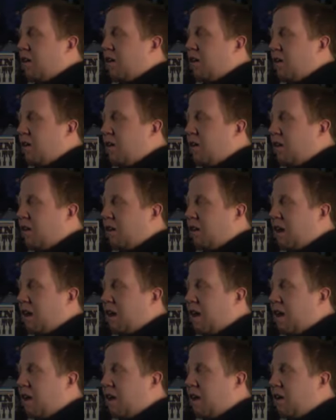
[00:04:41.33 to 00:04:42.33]
the way
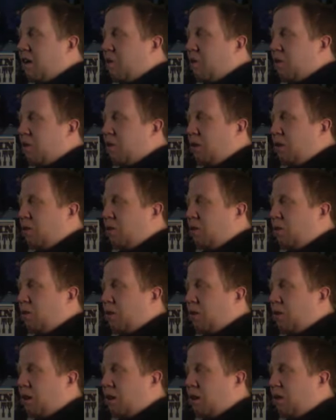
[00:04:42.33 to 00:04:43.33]
he what he
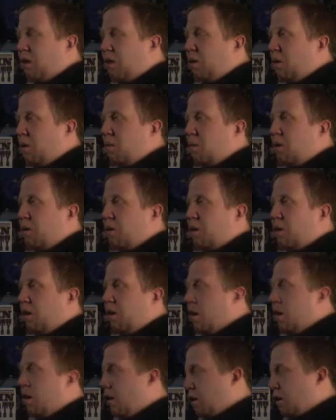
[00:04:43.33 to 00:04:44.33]
did at a,
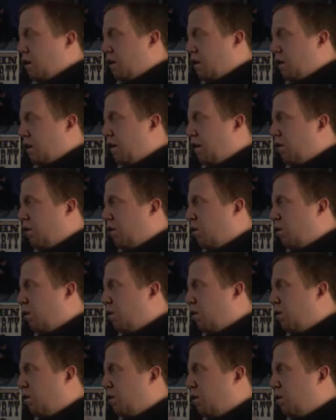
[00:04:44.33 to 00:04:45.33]
bread, at, at,
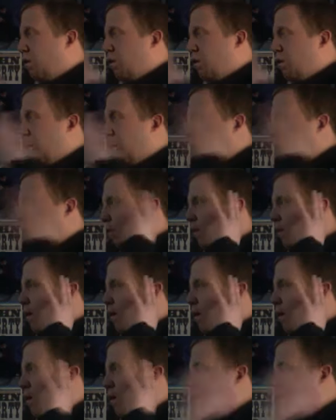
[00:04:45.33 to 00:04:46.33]
at diner
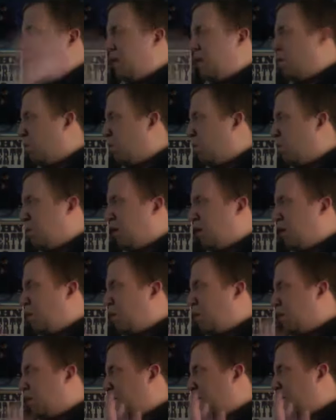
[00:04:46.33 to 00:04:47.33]
here in Canada. It was
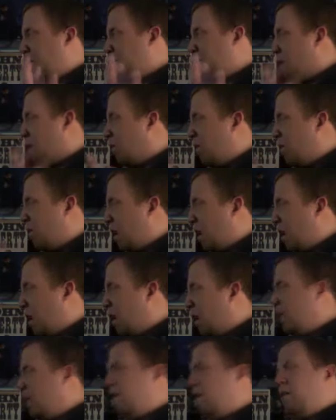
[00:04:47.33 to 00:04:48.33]
like two o'clock in the
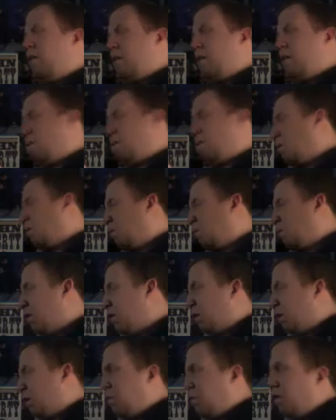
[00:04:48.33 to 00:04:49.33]
morning.
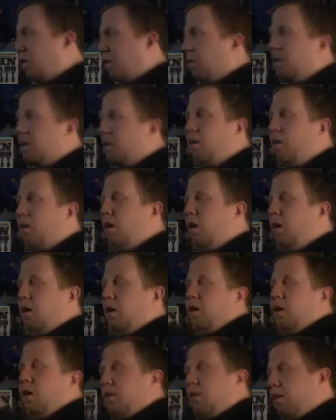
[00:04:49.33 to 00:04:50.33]
Long story short, there
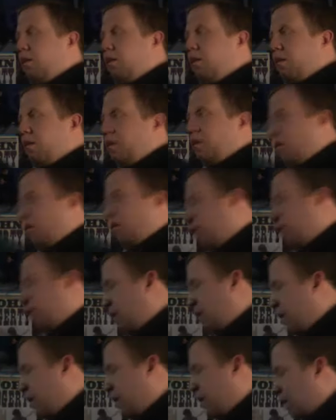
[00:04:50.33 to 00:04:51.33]
was he made
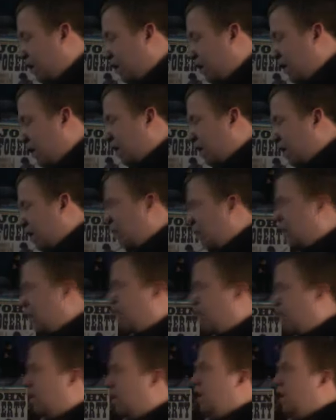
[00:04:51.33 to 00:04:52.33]
this remark about some
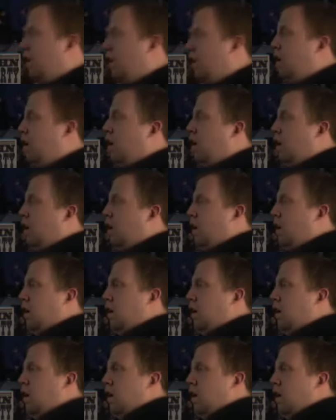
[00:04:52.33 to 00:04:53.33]
young fan, and our
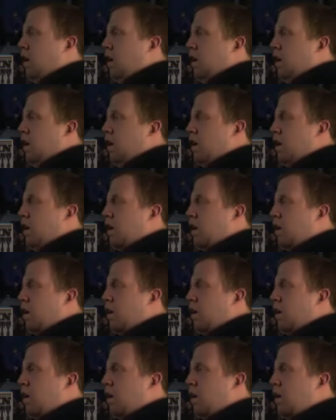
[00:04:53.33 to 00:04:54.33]
first one to get a picture with
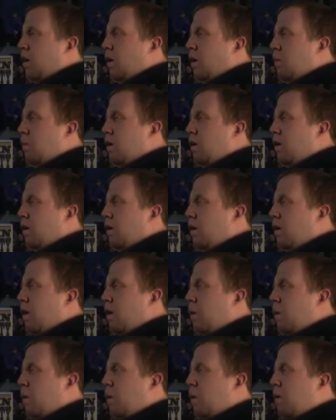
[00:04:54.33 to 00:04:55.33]
him. So
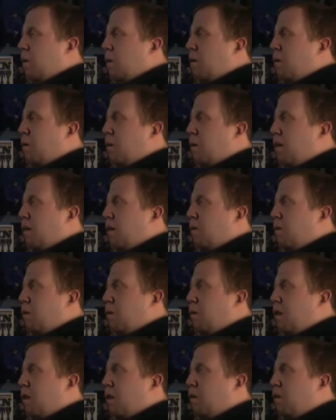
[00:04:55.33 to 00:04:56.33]
so along the
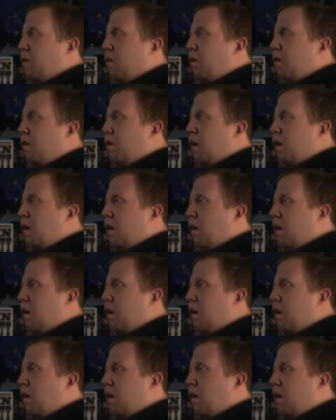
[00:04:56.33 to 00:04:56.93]
lines, and